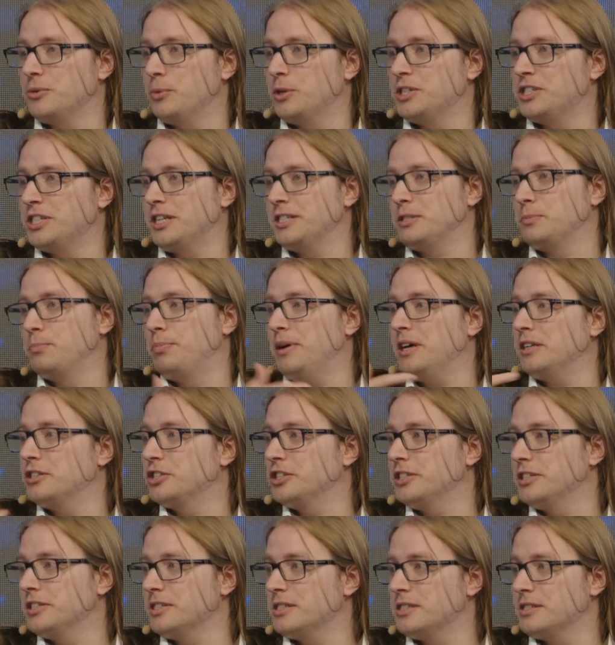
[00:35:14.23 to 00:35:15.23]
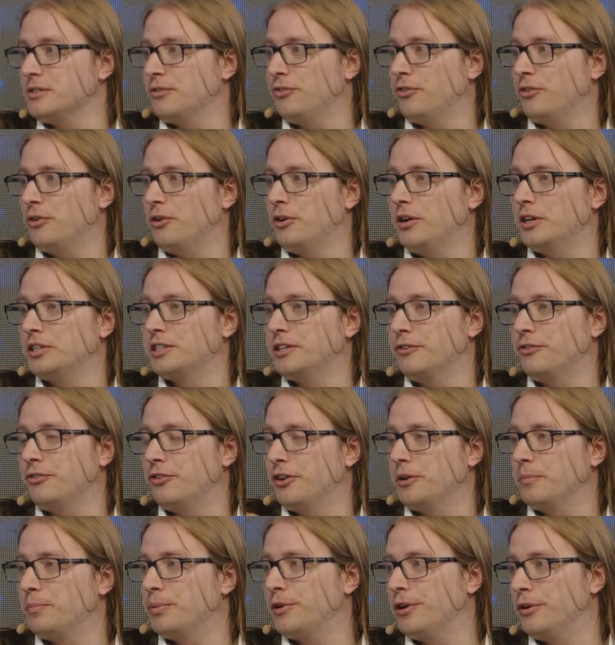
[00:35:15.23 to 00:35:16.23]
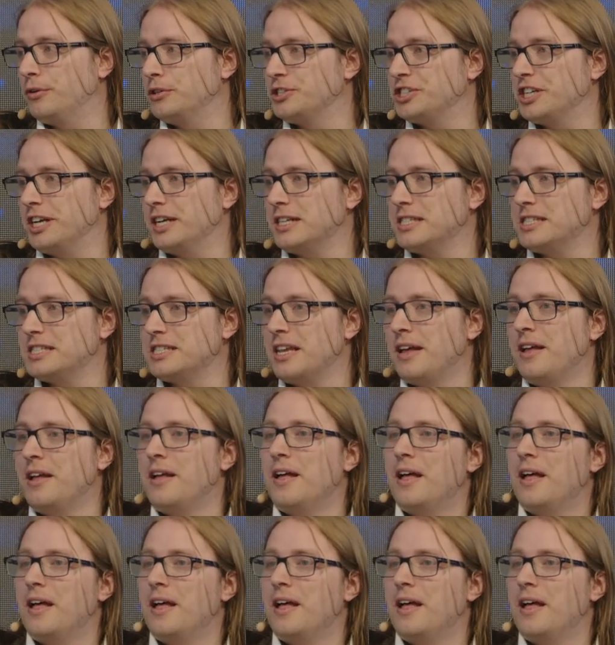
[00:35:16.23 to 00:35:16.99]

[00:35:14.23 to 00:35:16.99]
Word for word: which has budgets for different projects,